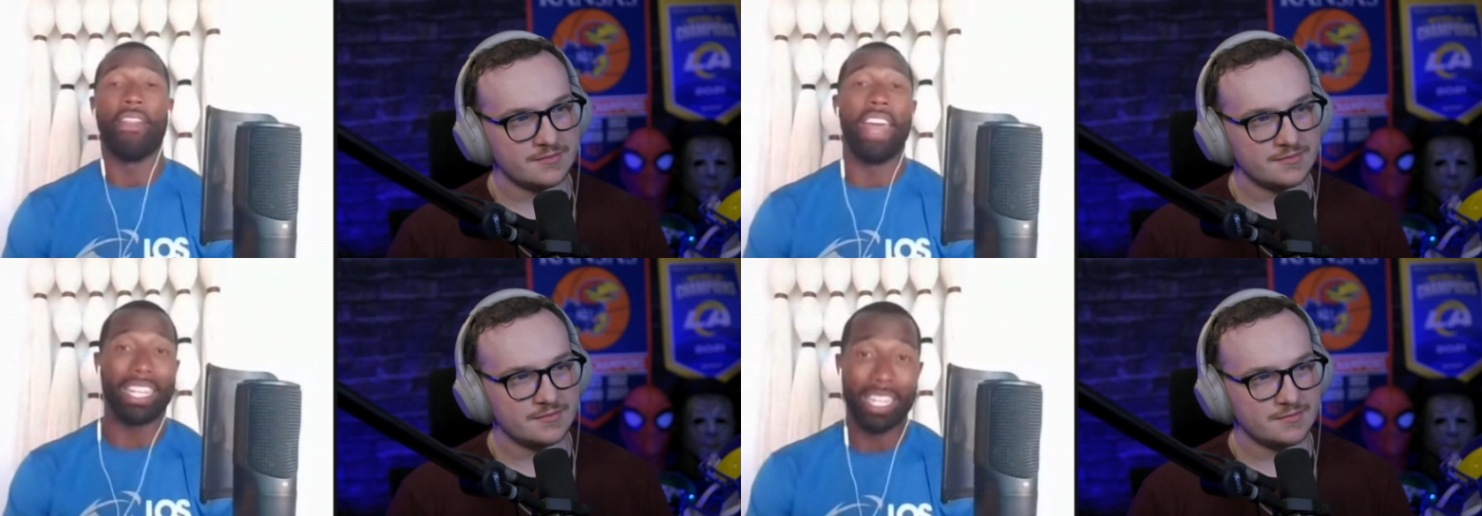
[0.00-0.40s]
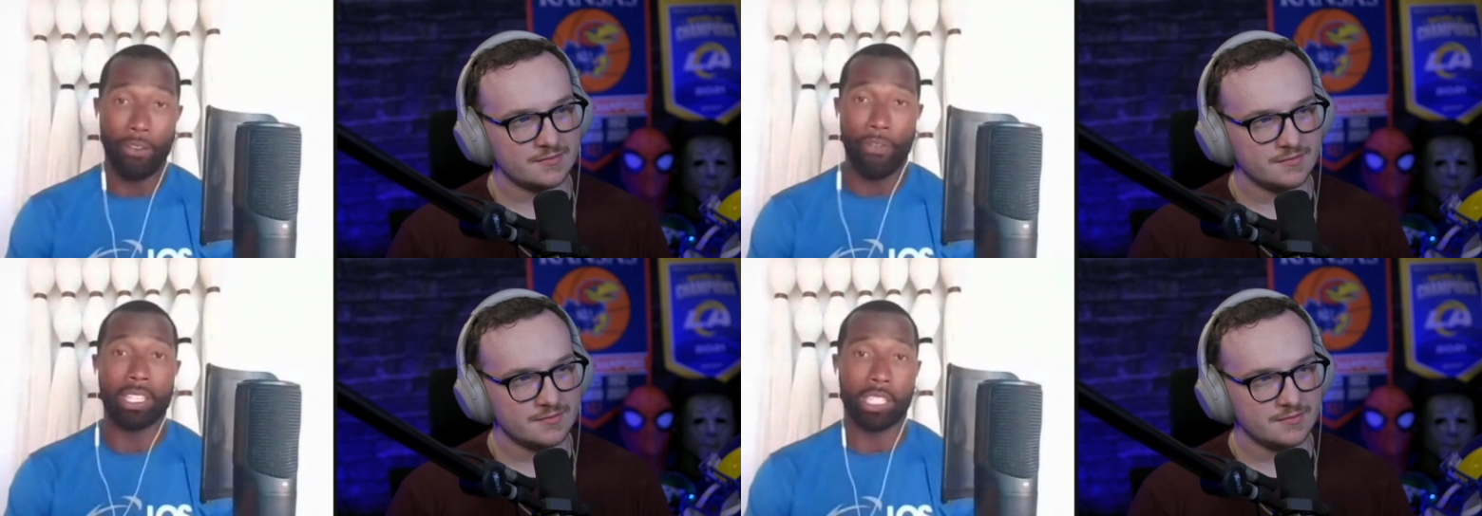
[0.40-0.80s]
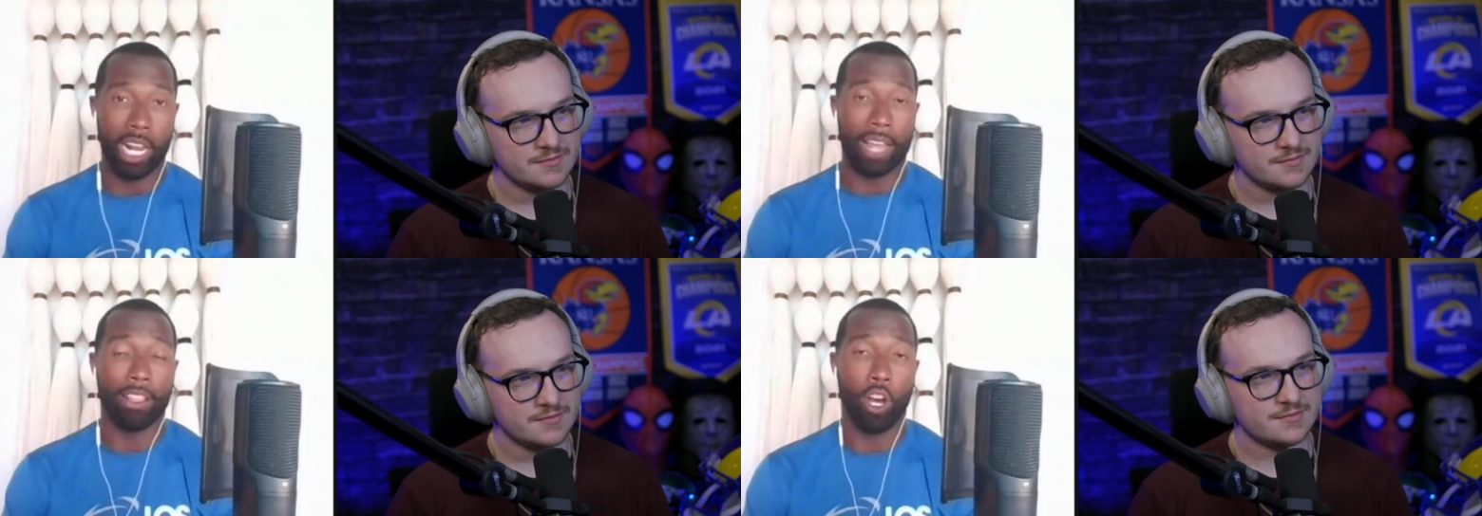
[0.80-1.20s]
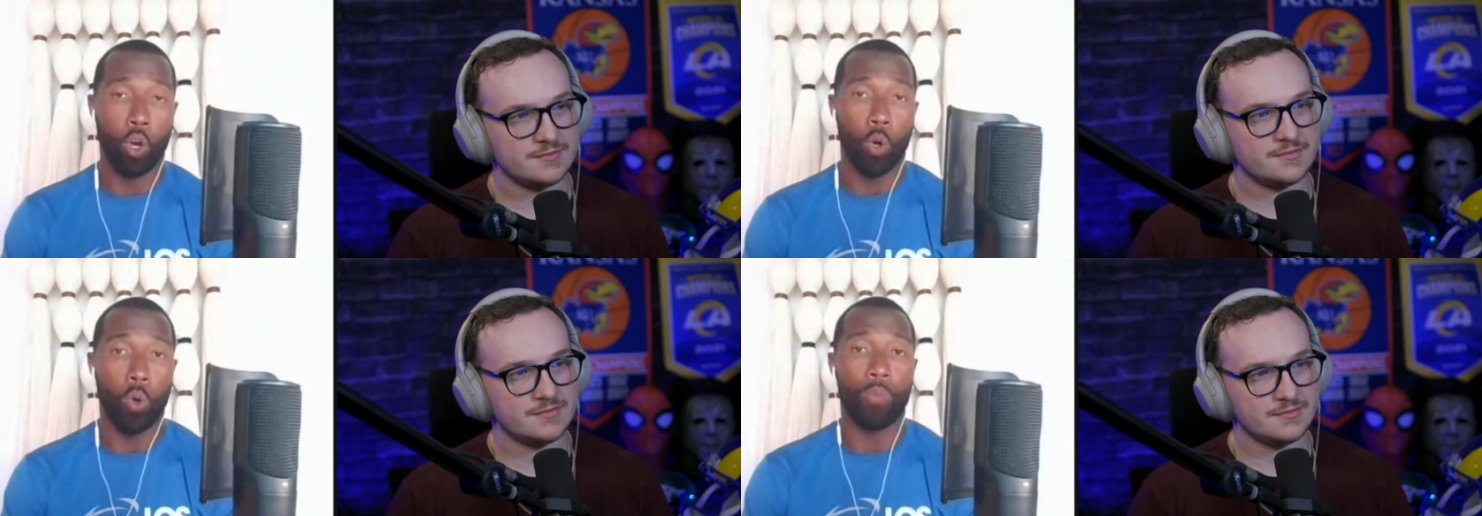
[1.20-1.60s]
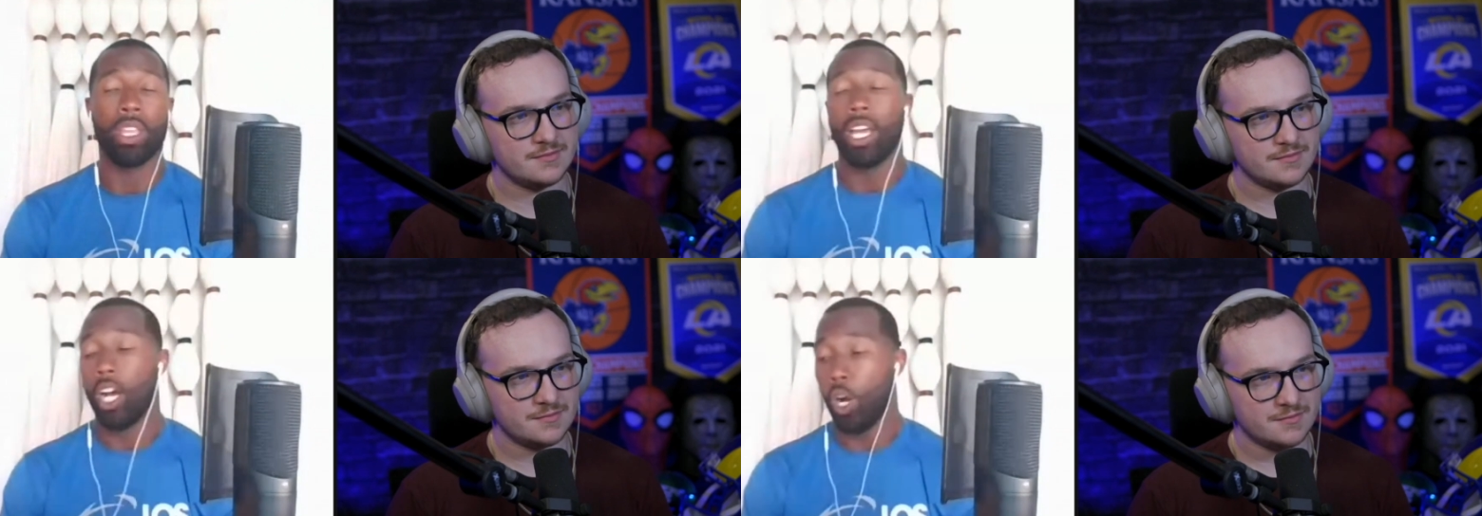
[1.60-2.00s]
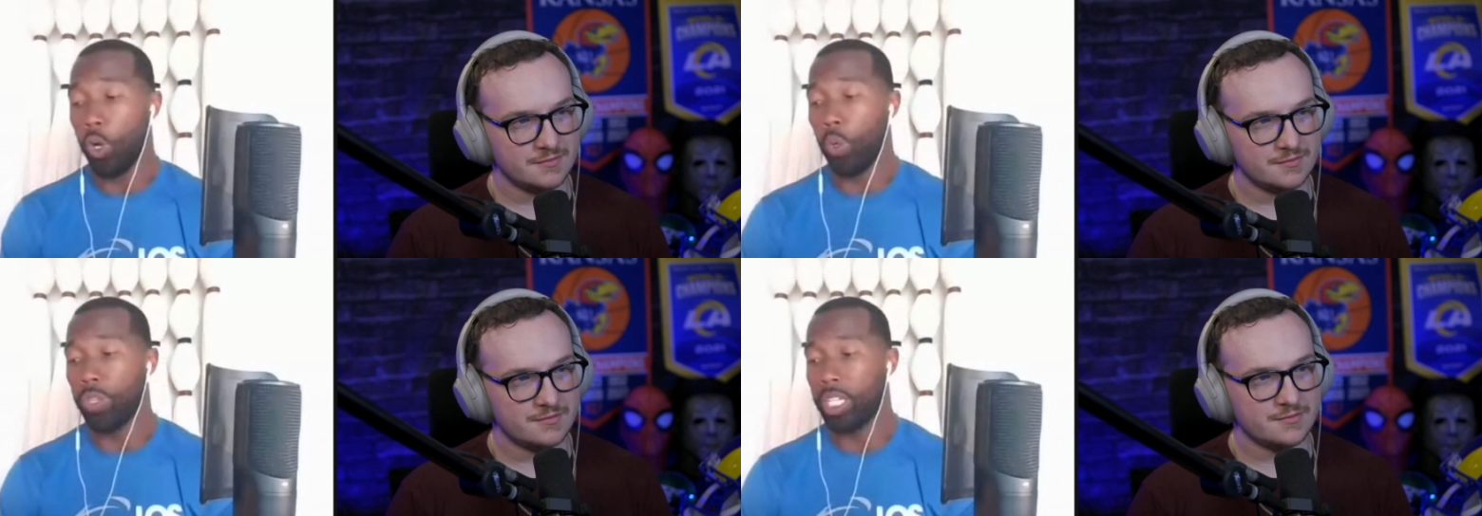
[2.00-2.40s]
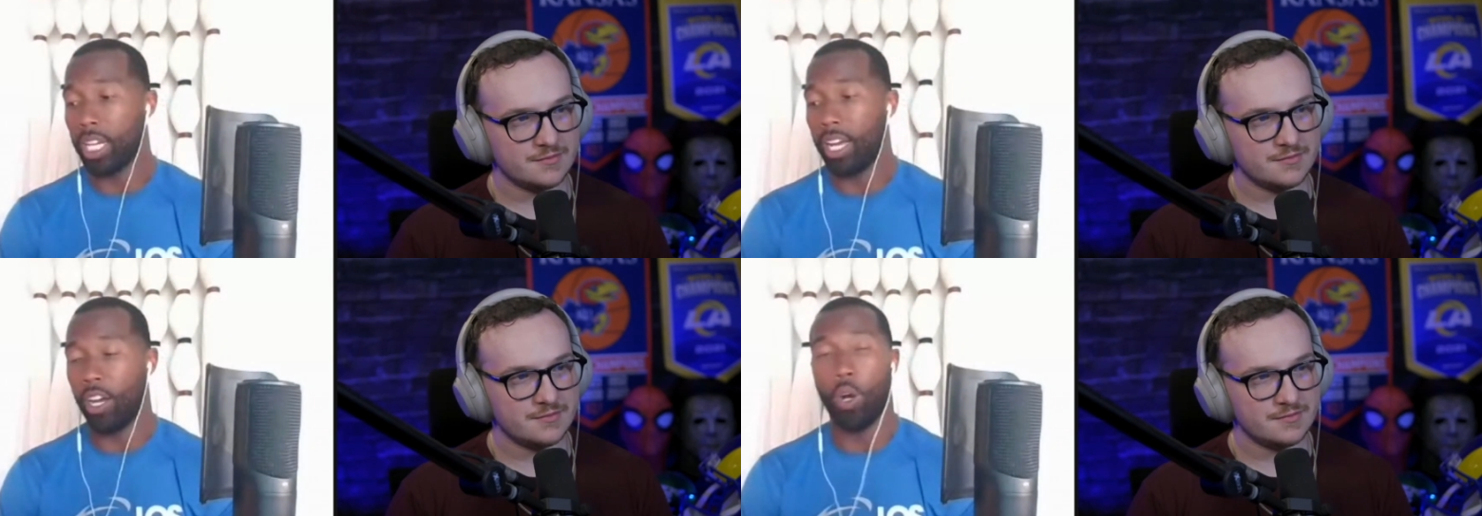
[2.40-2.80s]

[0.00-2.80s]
Speaker 1: that defense is going to have to hold hold the uh,